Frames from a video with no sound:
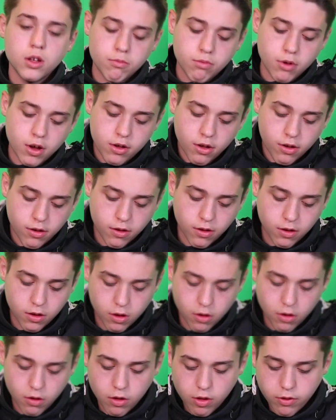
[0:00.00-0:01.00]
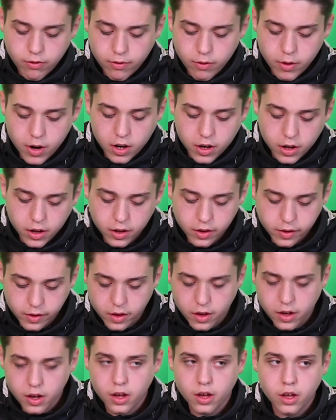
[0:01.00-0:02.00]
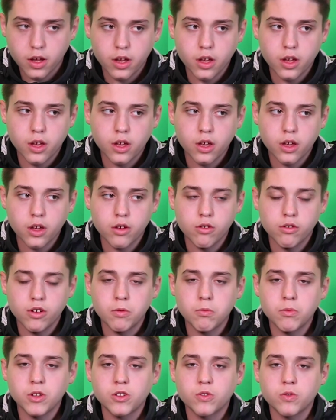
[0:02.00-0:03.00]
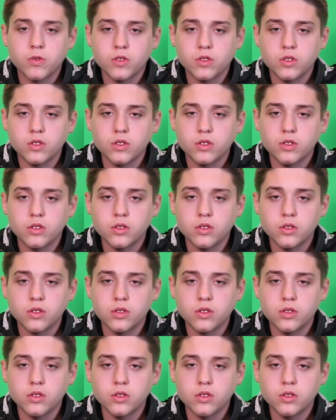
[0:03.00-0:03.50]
because otherwise your image will